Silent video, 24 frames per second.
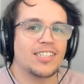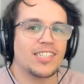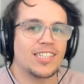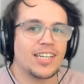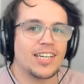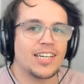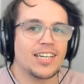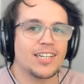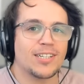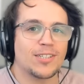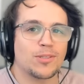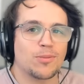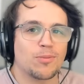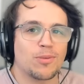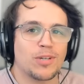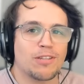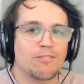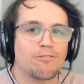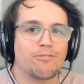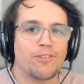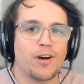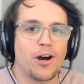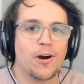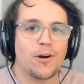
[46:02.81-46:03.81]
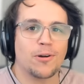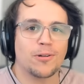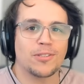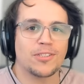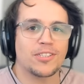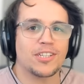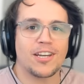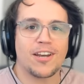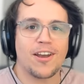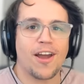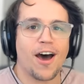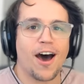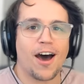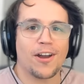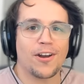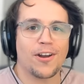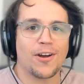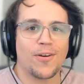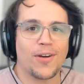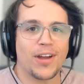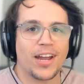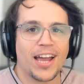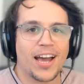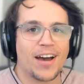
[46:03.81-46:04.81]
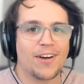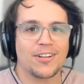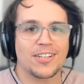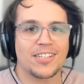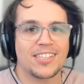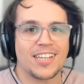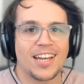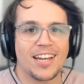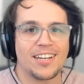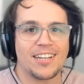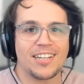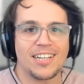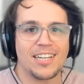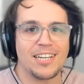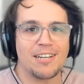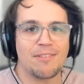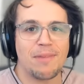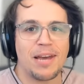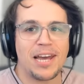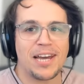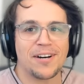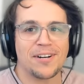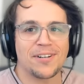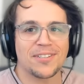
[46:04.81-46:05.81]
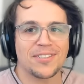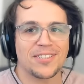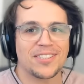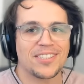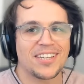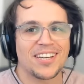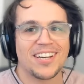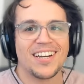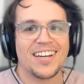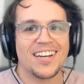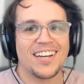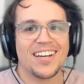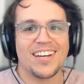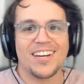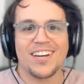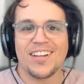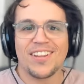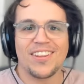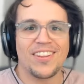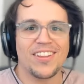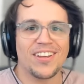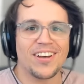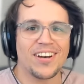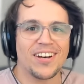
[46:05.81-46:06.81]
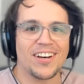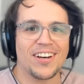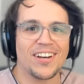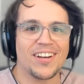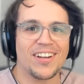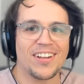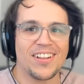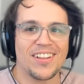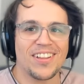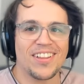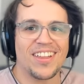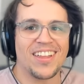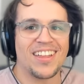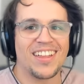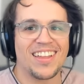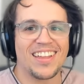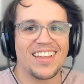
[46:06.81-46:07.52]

Z is with phones and not knowing how to send emails, the